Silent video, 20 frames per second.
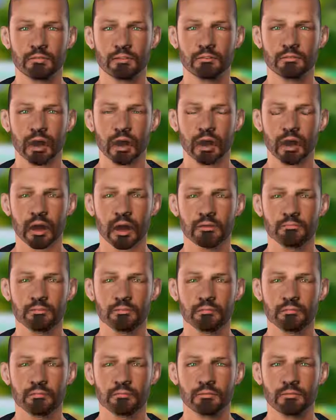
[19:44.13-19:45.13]
Even in the Bible
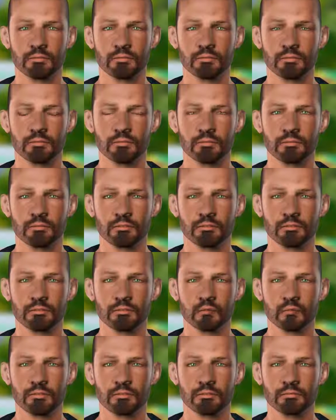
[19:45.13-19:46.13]
mentioned, you will know them from the
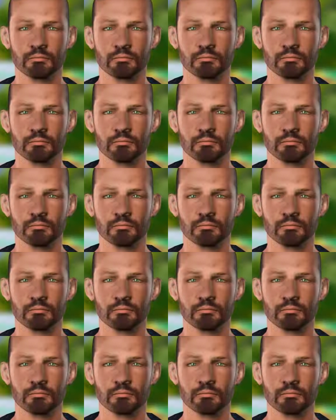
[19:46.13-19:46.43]
fruit.